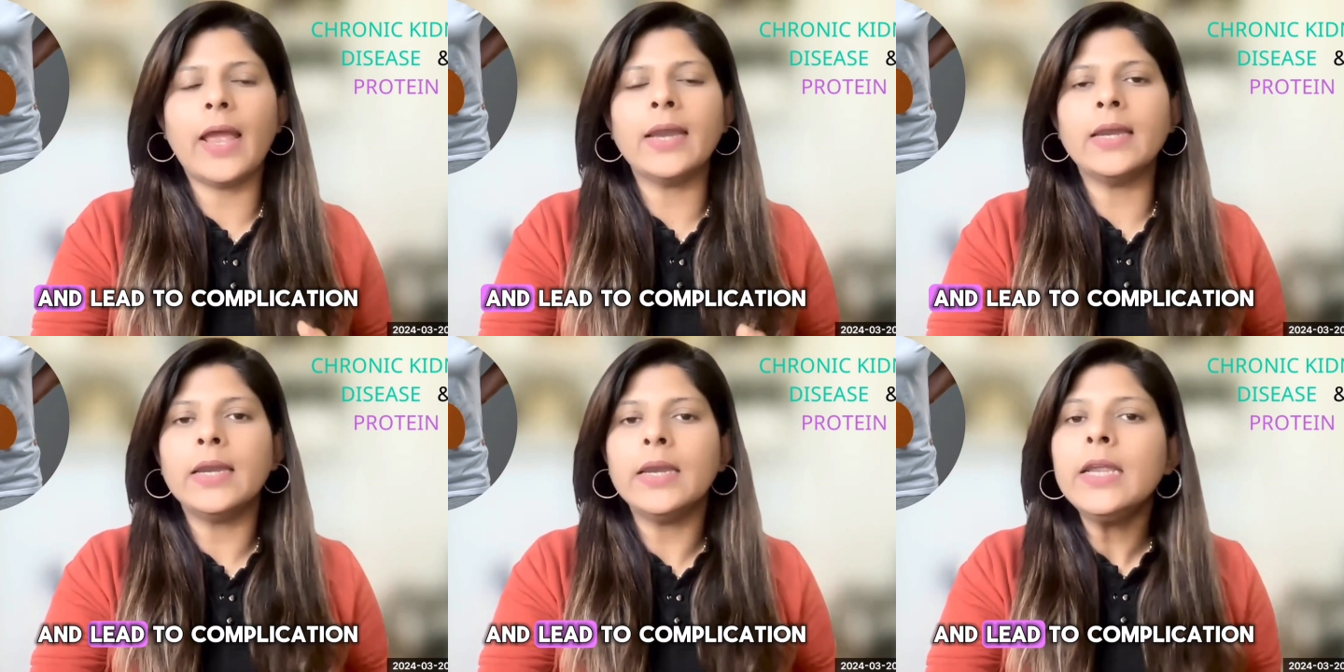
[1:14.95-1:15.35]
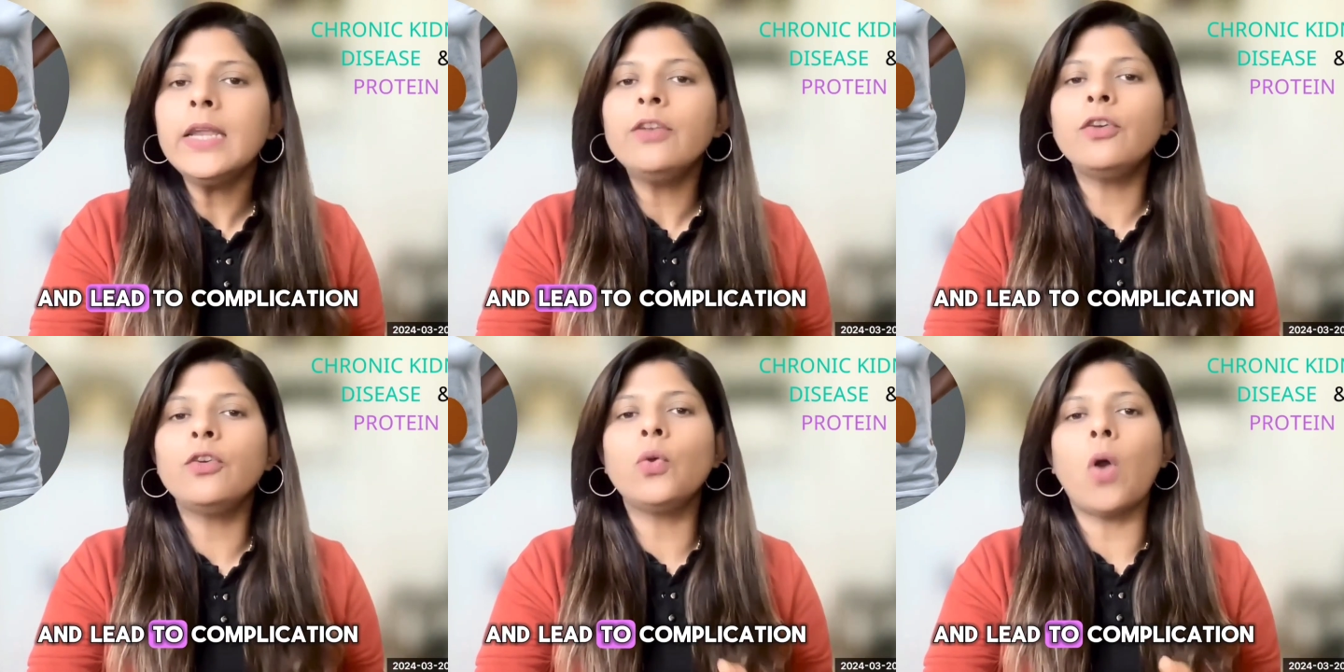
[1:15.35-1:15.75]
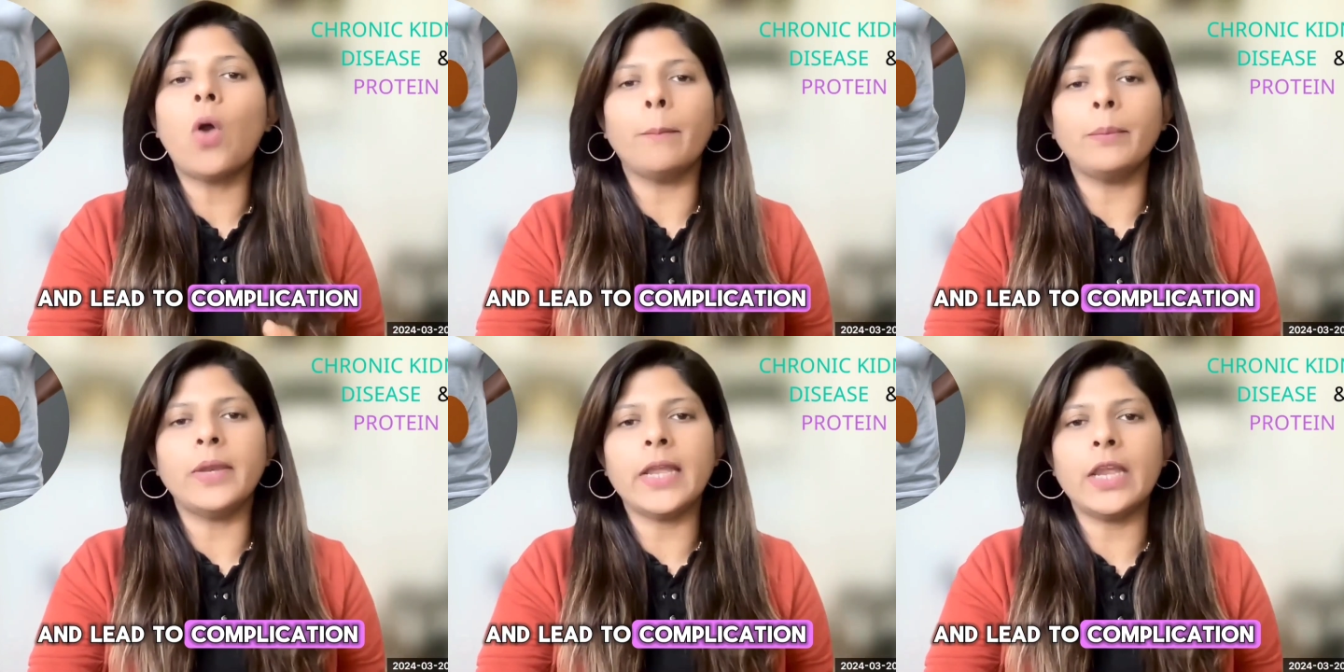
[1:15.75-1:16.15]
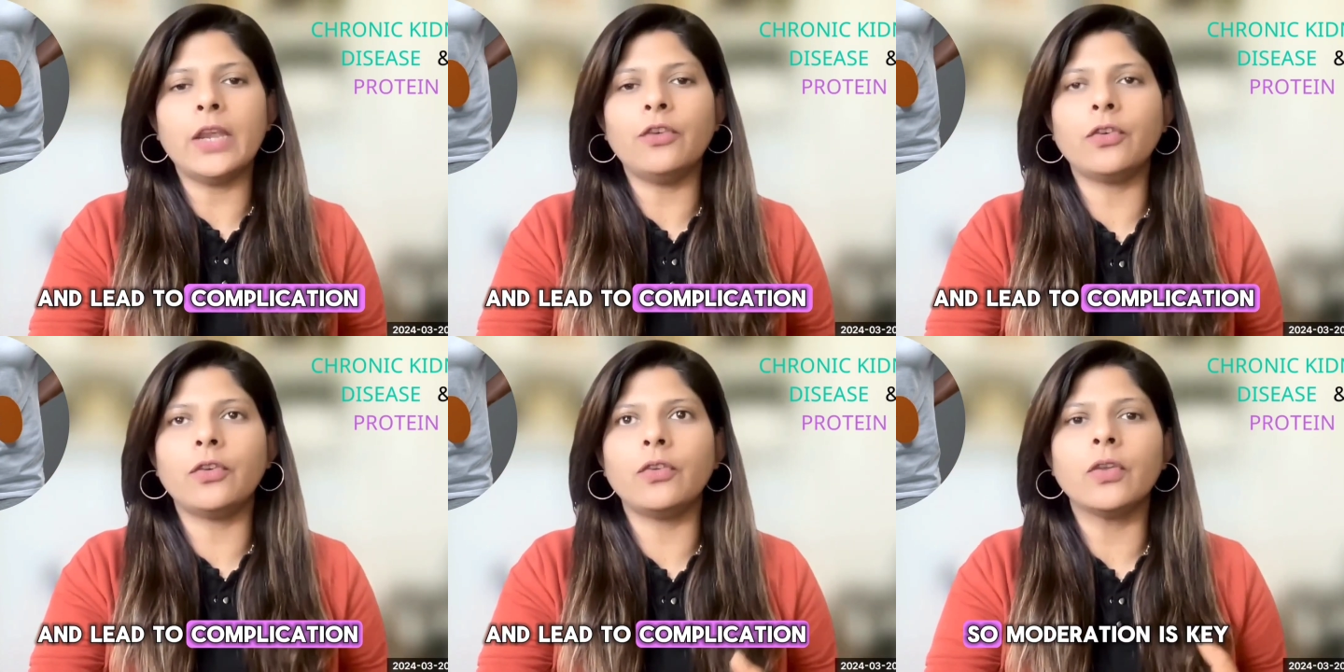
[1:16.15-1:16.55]
and lead to
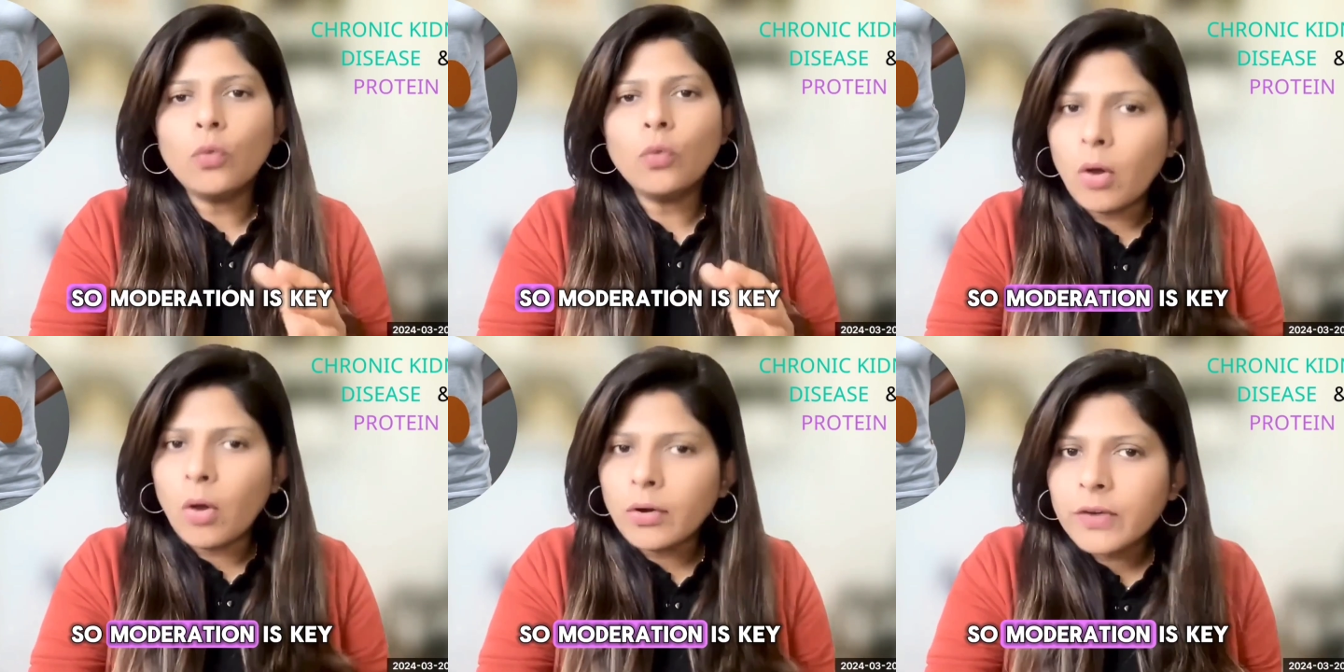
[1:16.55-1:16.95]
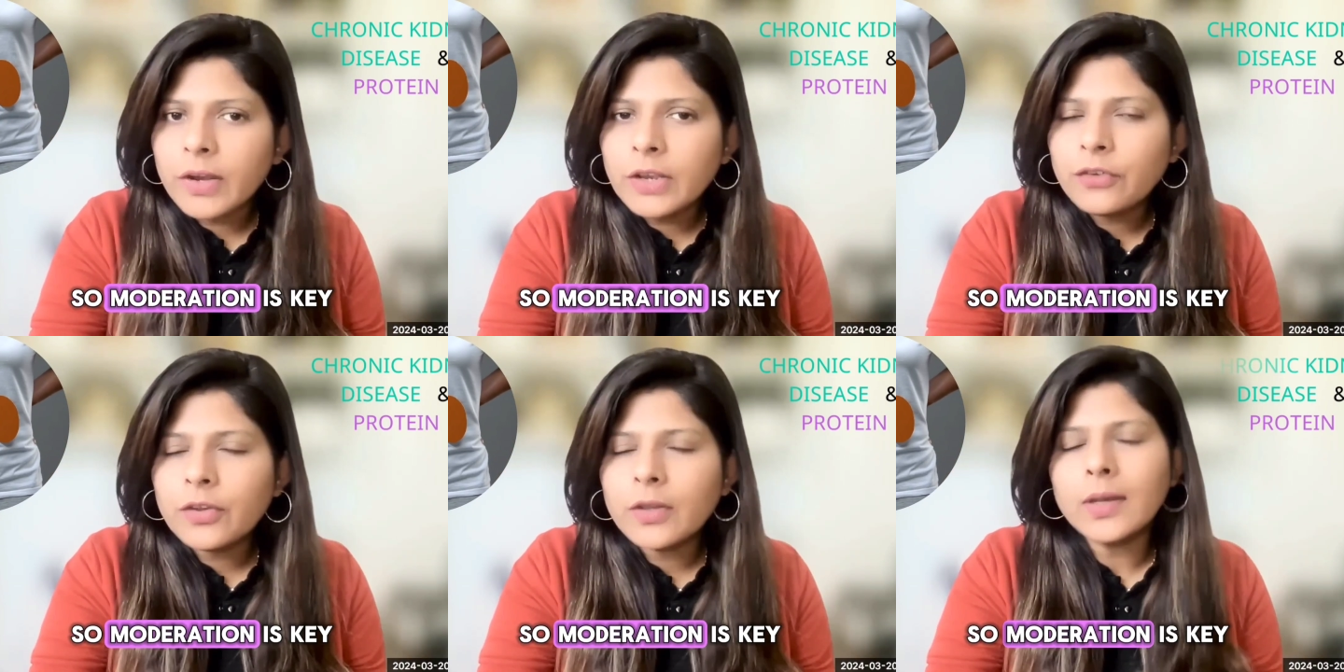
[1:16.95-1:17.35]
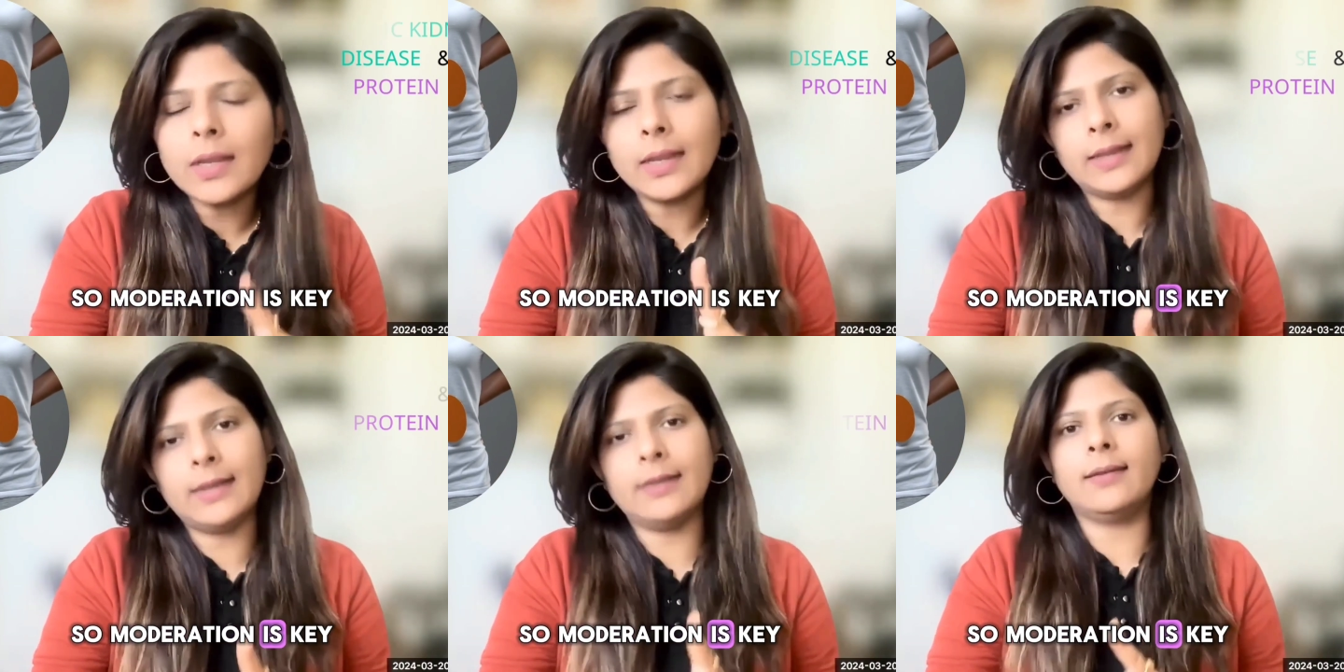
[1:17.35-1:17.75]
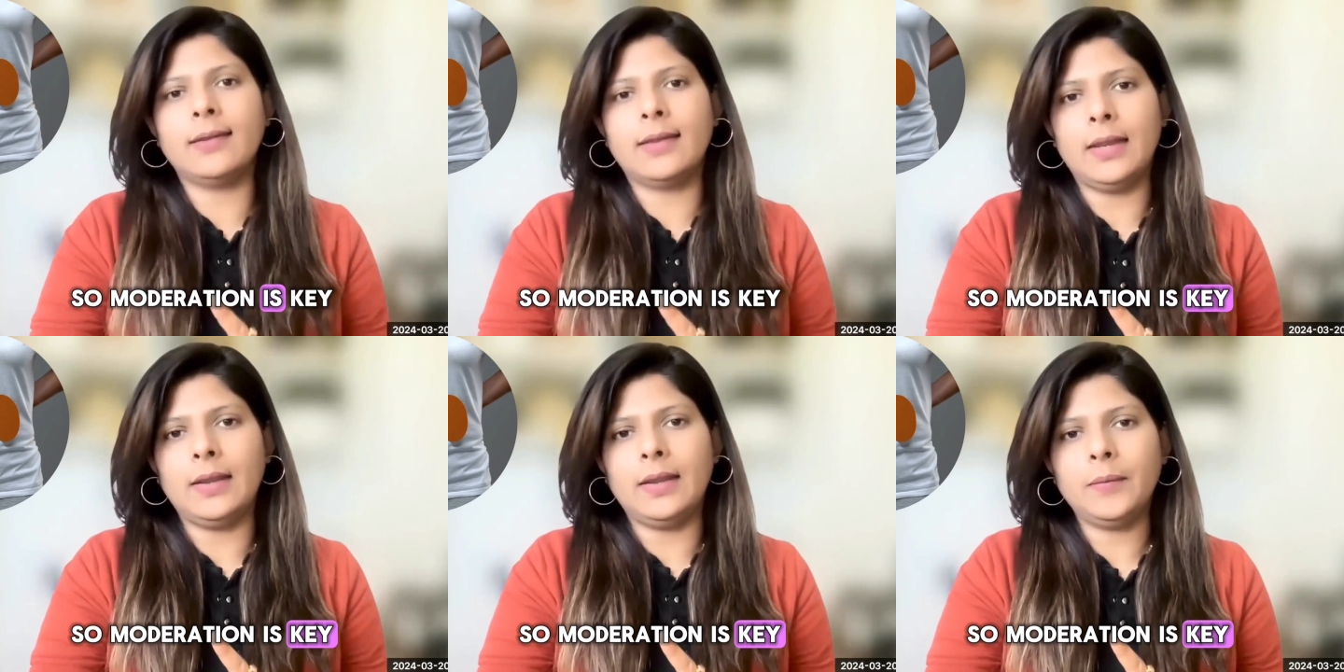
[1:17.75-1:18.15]
complications, so moderation is
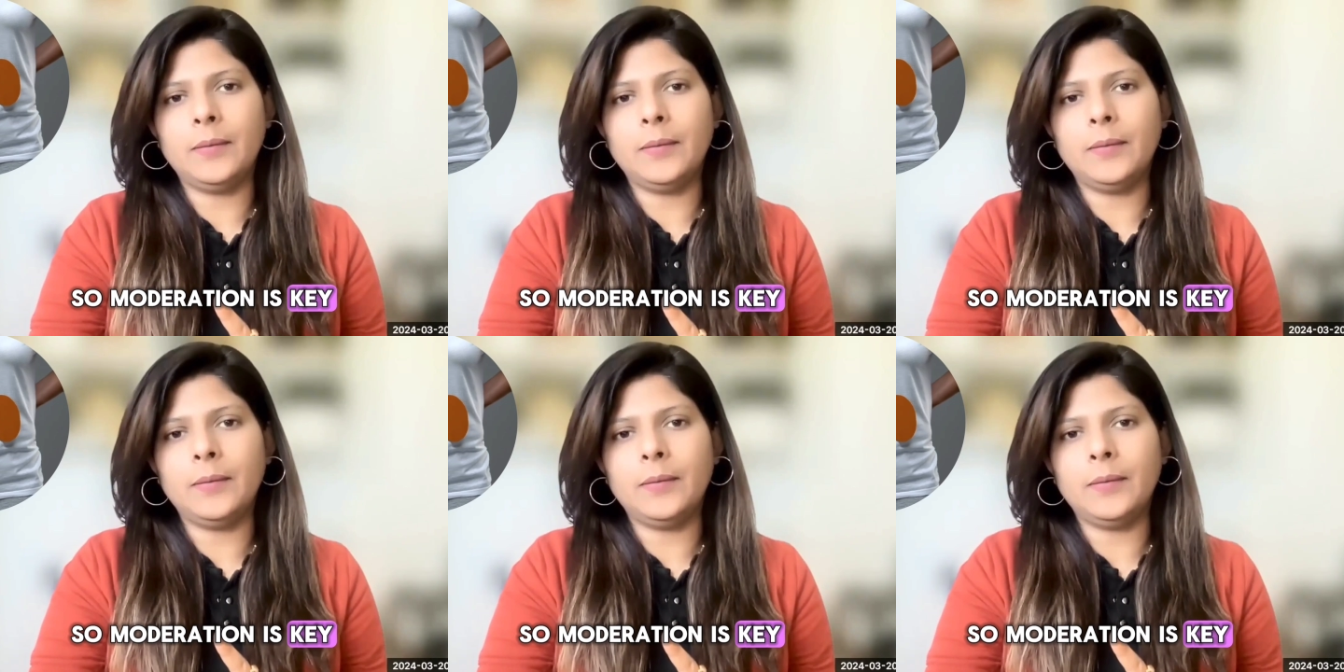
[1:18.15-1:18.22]
key.